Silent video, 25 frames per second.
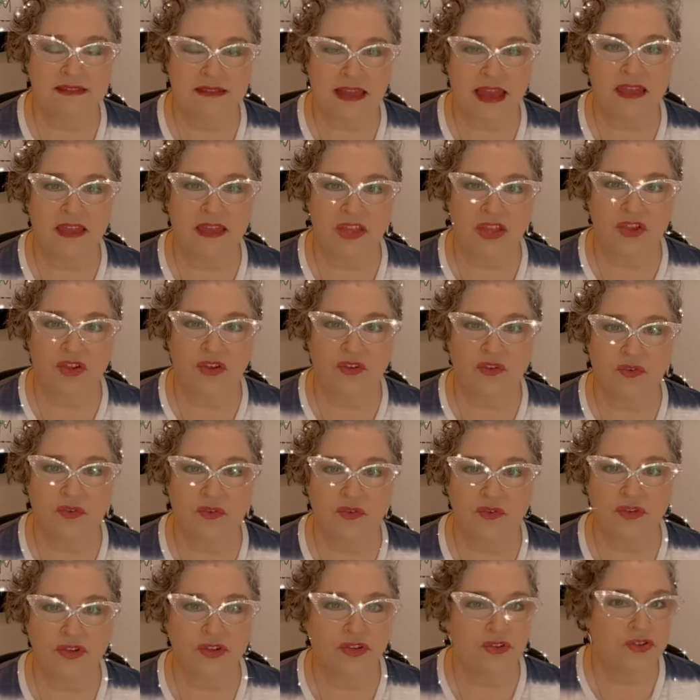thank you
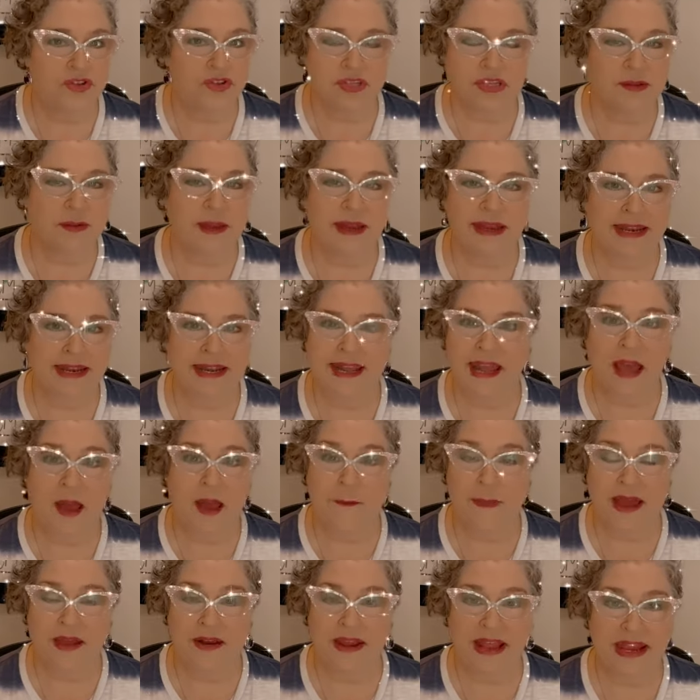to just
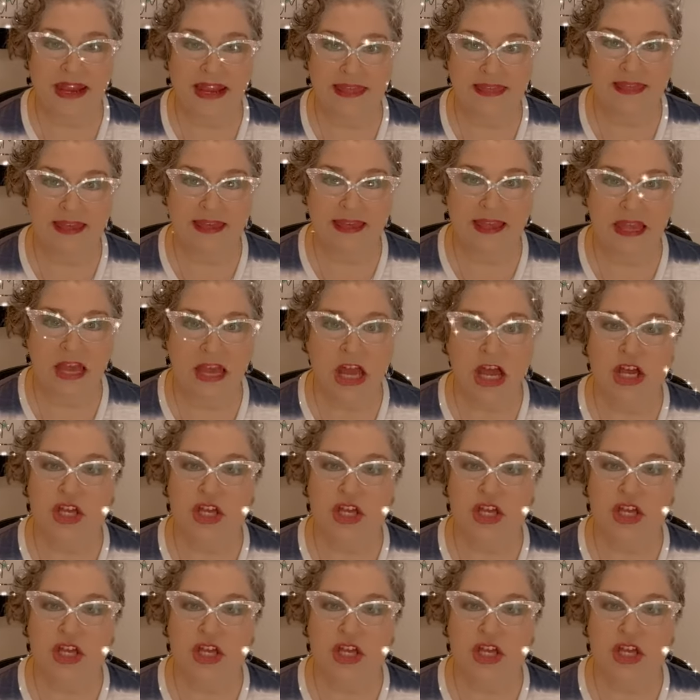about anything.